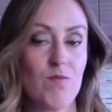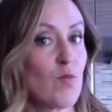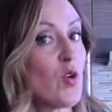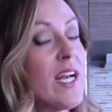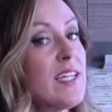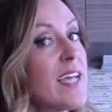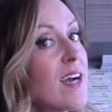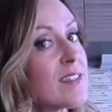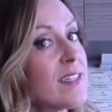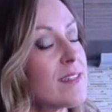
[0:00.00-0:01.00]
great
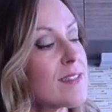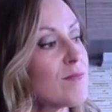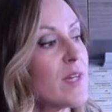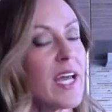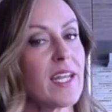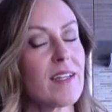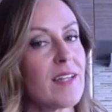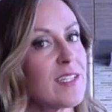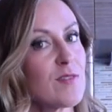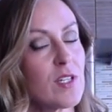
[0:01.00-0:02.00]
antioxidants and
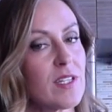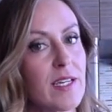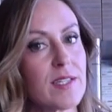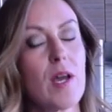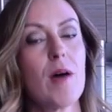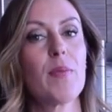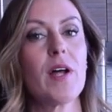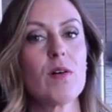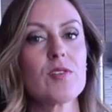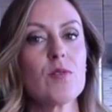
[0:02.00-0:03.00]
lots of good things,
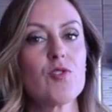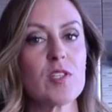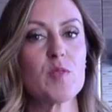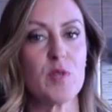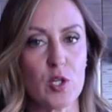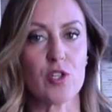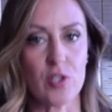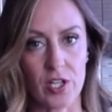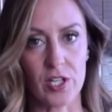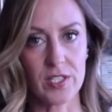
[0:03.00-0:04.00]
but also just pure
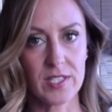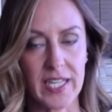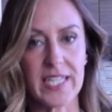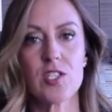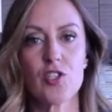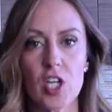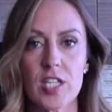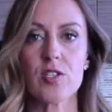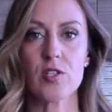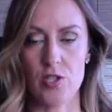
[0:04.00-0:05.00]
sugar. Like it's
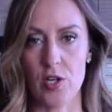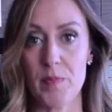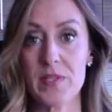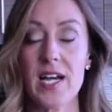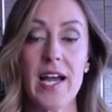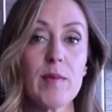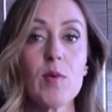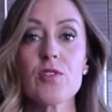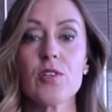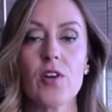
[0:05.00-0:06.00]
just sugar. Pitaya
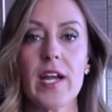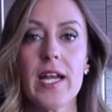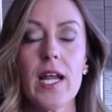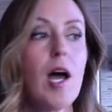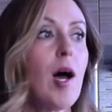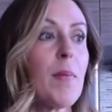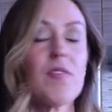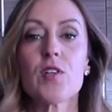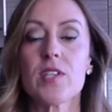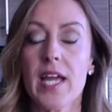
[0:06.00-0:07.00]
bowls are great, but
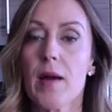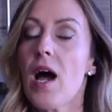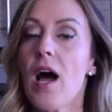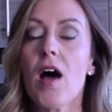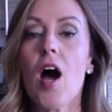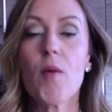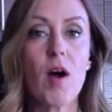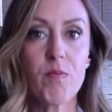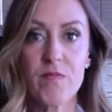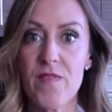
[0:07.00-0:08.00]
there's like
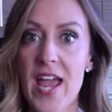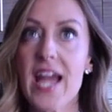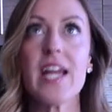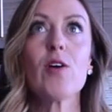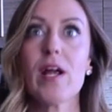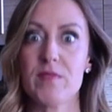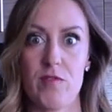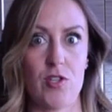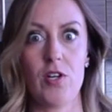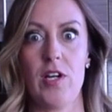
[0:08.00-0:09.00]
80 grams of
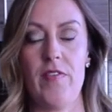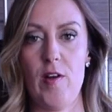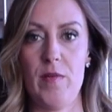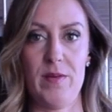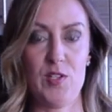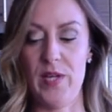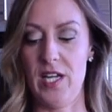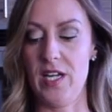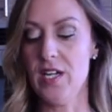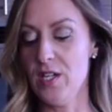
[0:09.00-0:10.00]
sugar in there between